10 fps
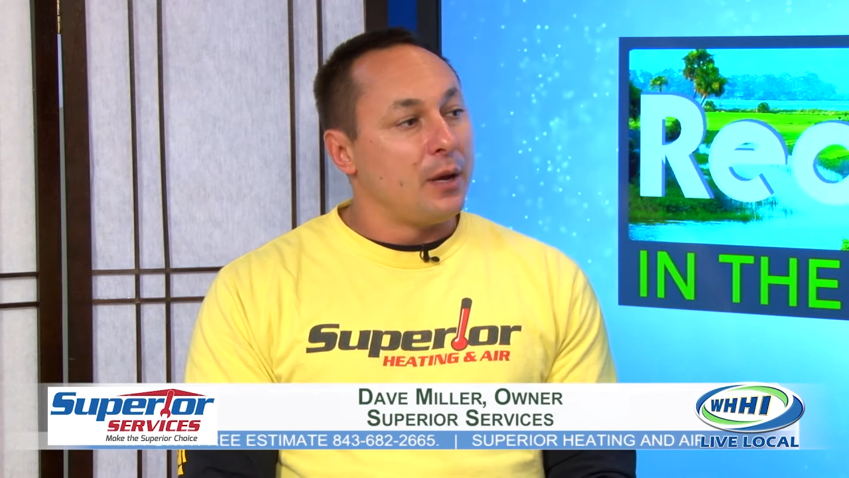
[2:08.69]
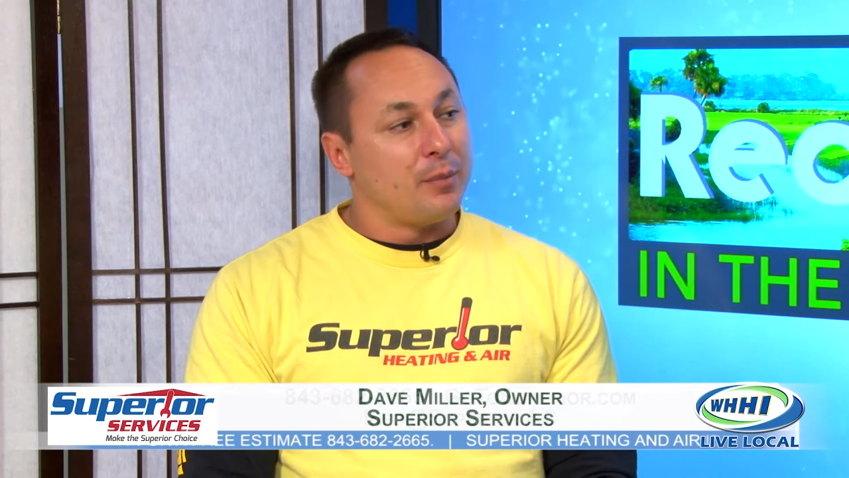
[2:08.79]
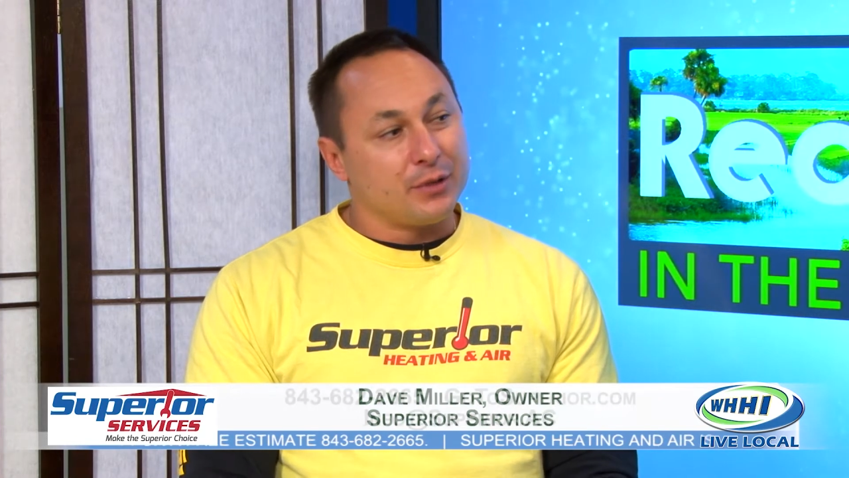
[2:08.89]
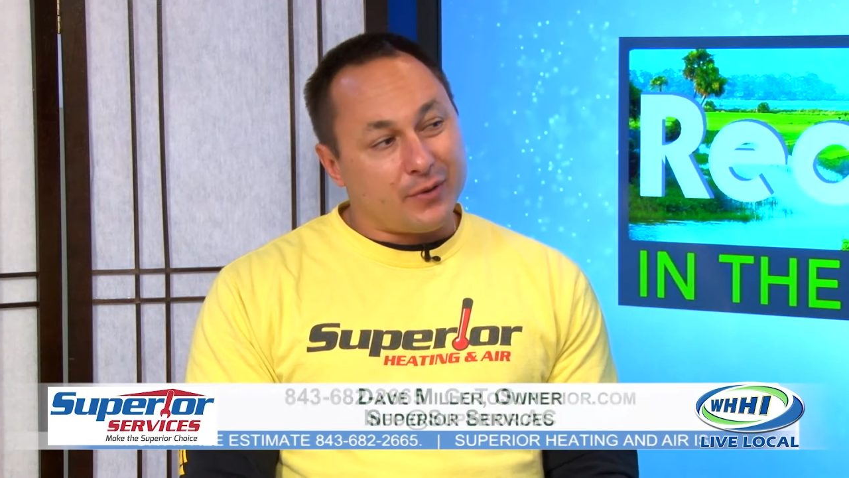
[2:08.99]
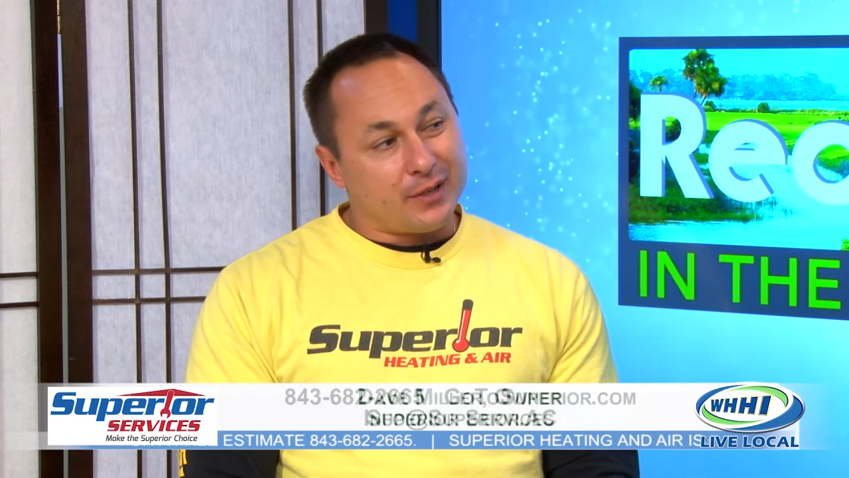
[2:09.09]

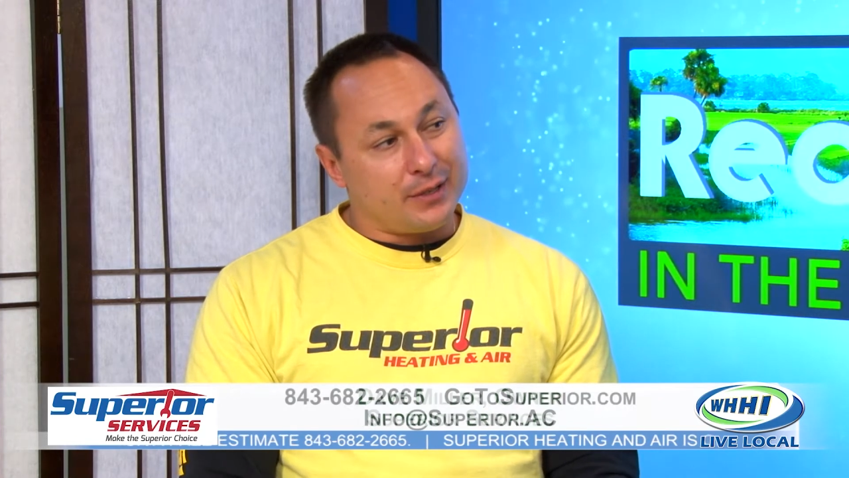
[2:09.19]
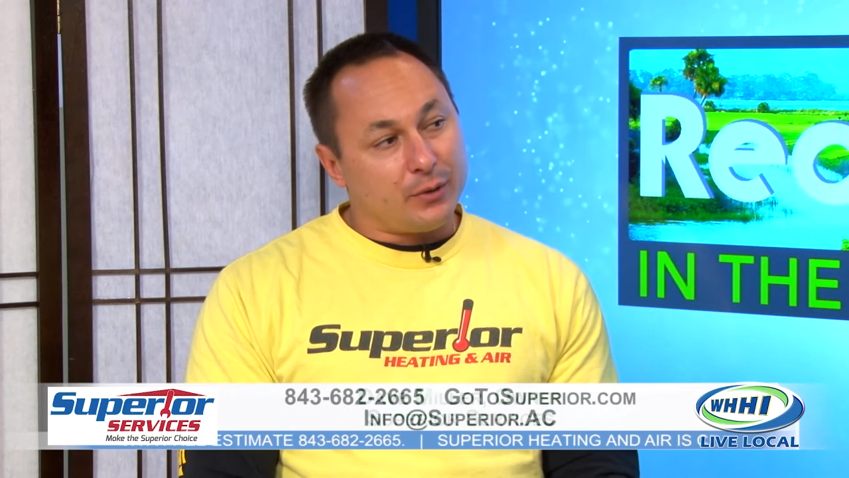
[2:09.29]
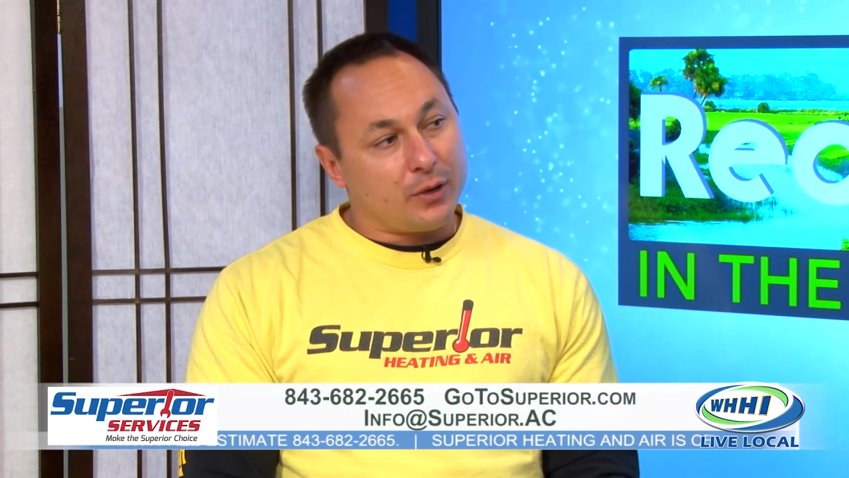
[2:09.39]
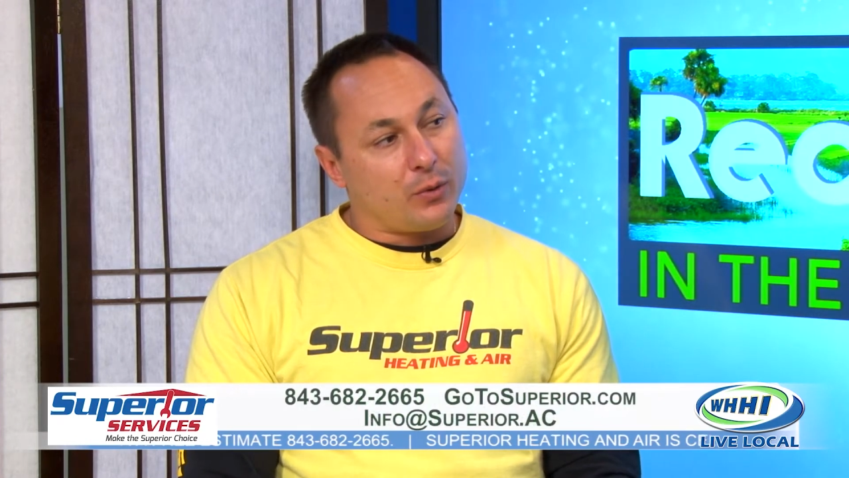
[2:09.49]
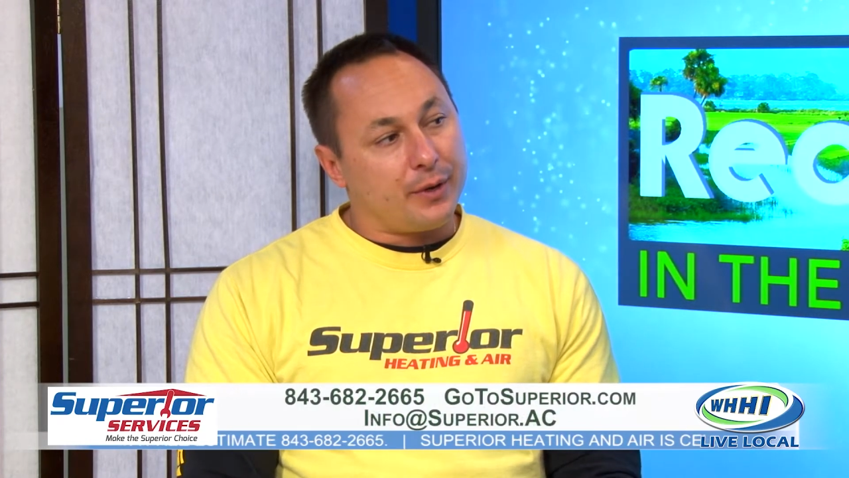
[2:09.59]
But as far as
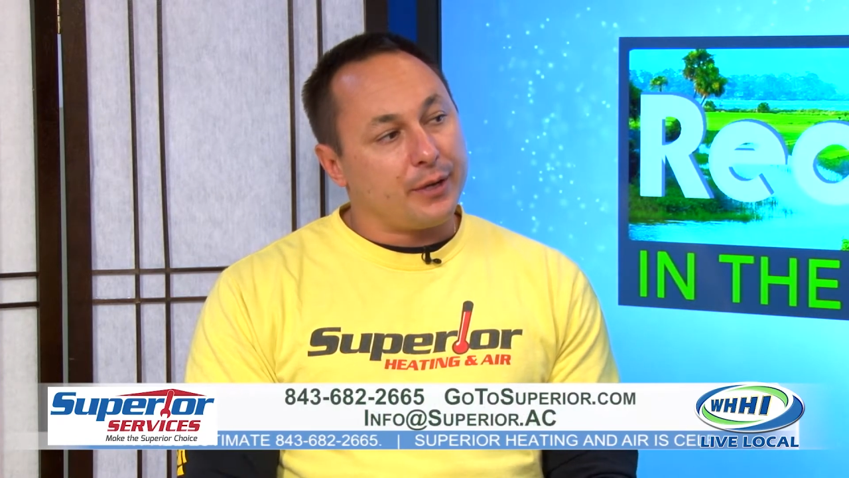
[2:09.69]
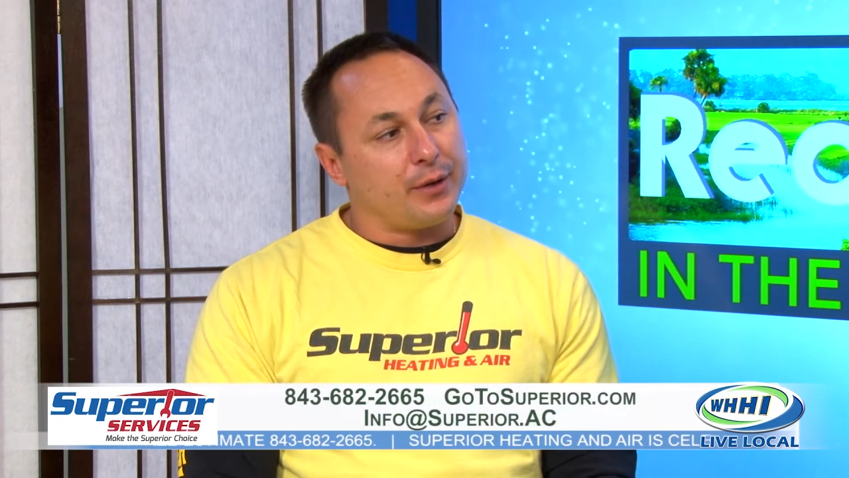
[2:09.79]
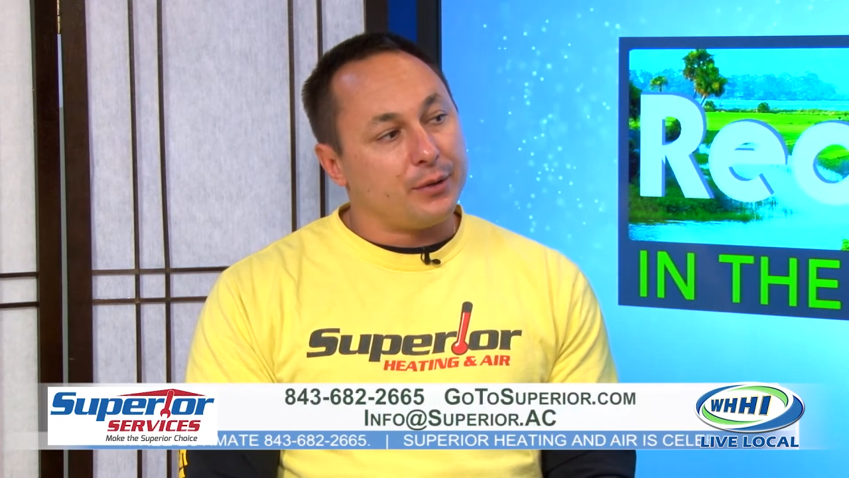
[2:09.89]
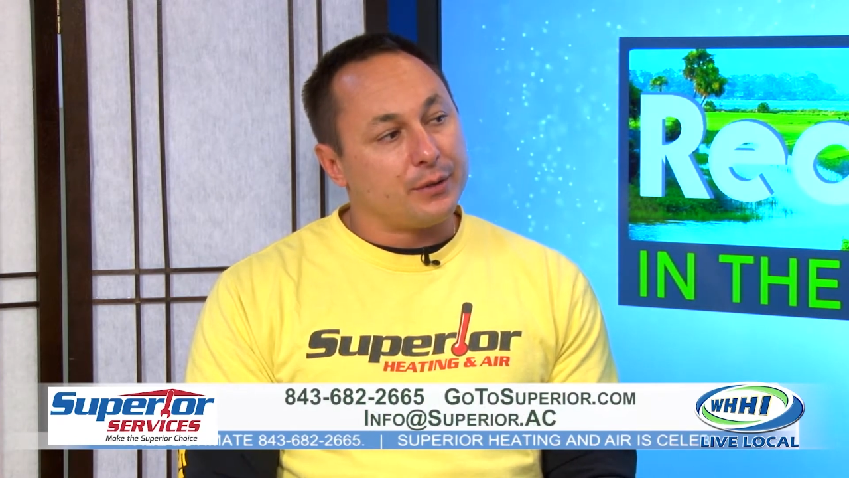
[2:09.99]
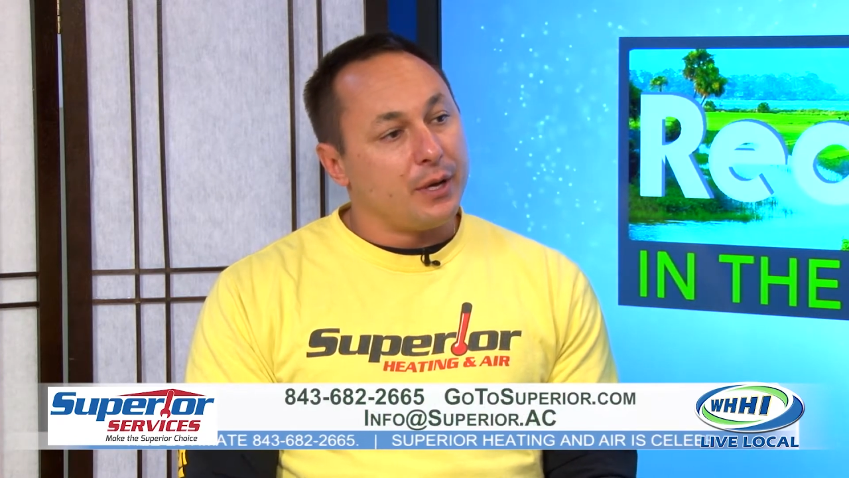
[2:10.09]
indoor air quality
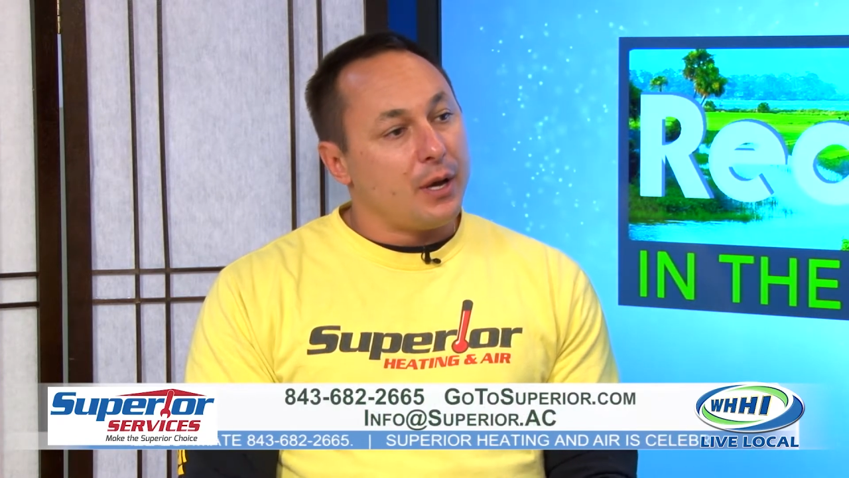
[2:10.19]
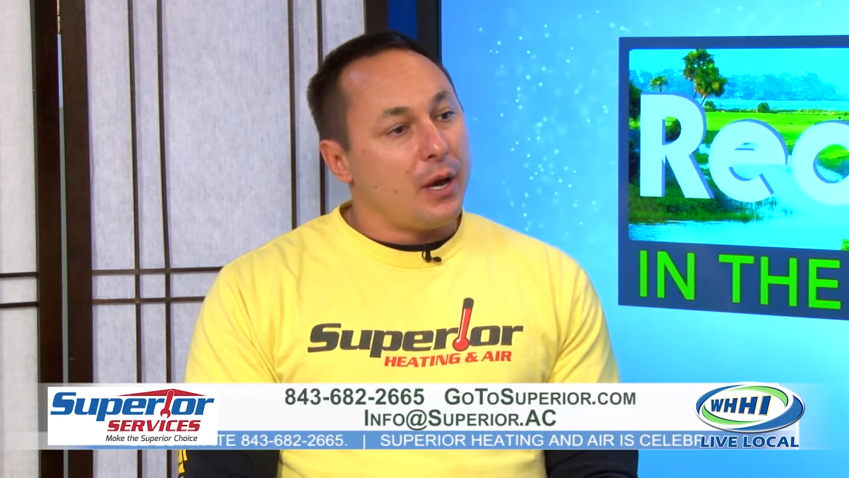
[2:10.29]
goes,